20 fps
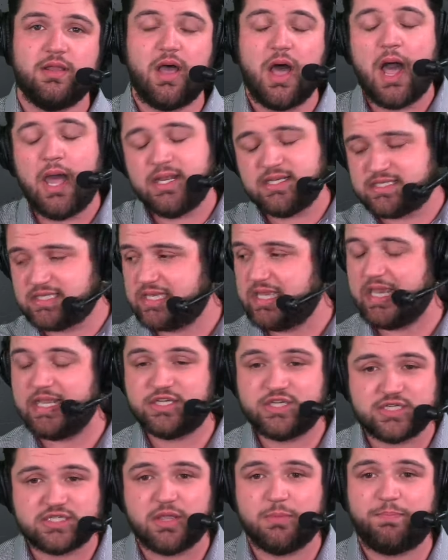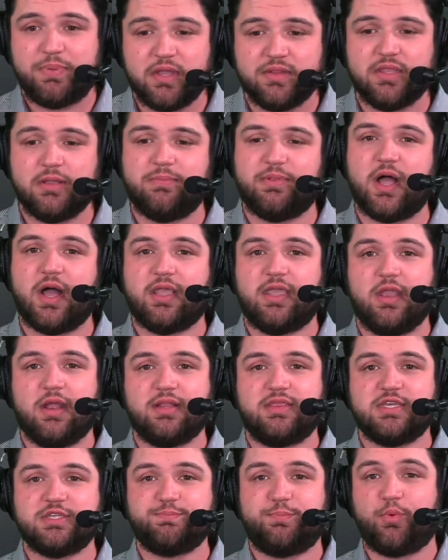Honestly, it's just a building block year
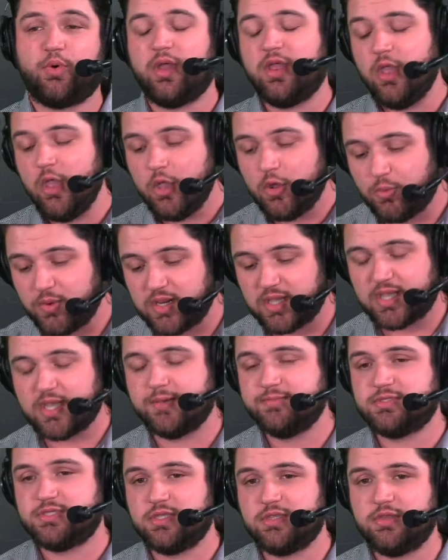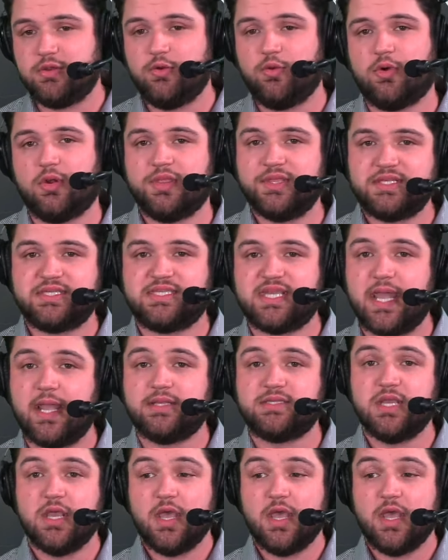at this point when it comes to the New Orleans Saints.